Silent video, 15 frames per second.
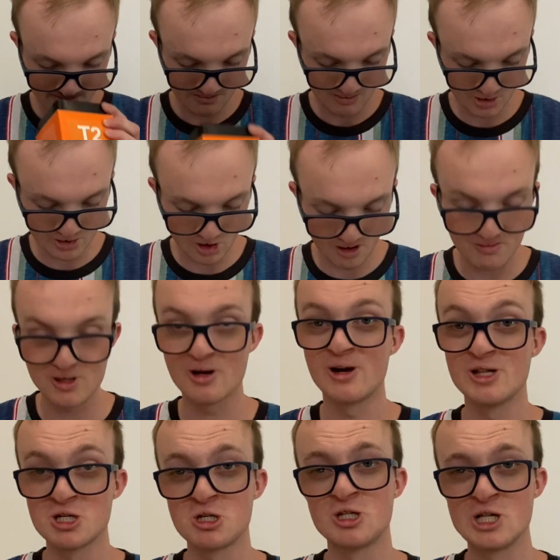
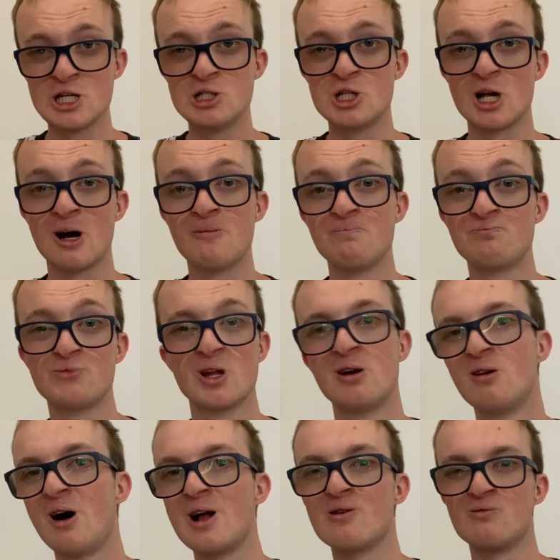predominantly just ginger.
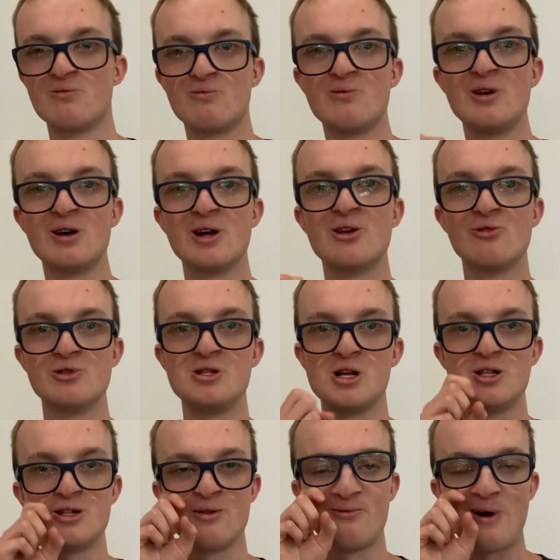Like a really good
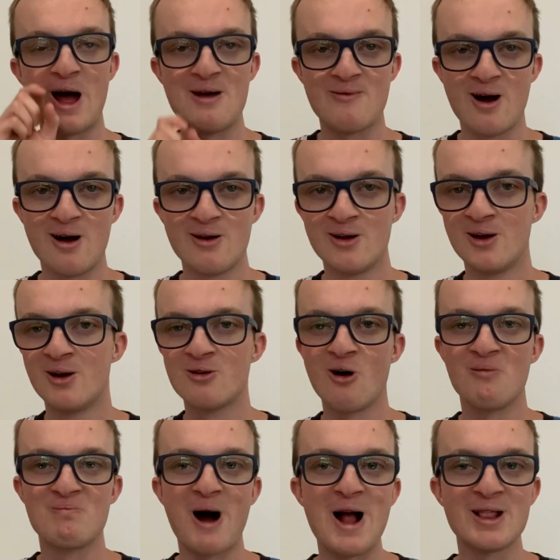ginger flavour.
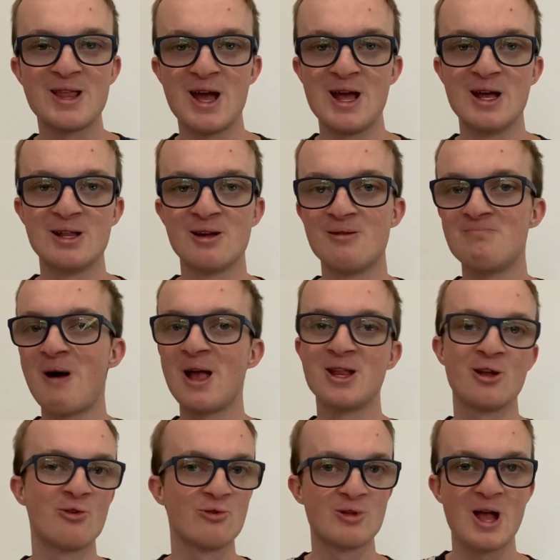Got black tea in it, makes
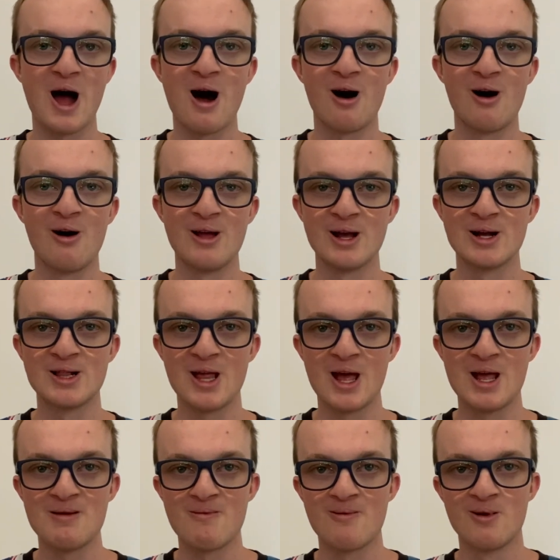a good colour in the
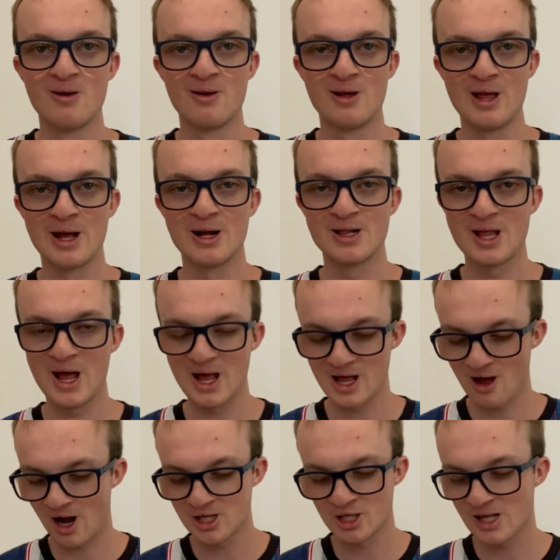tea.
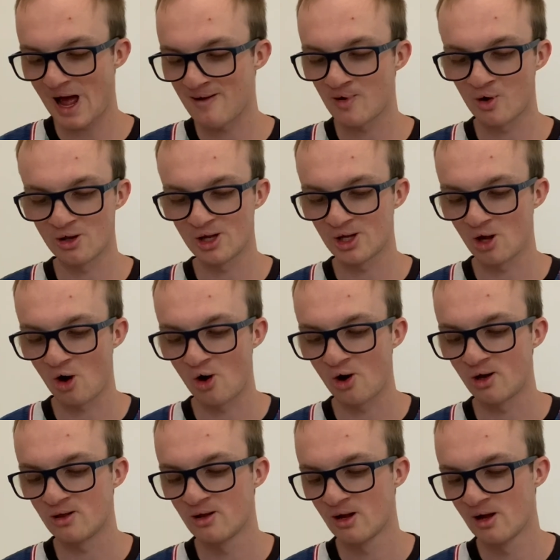I just have it on its own.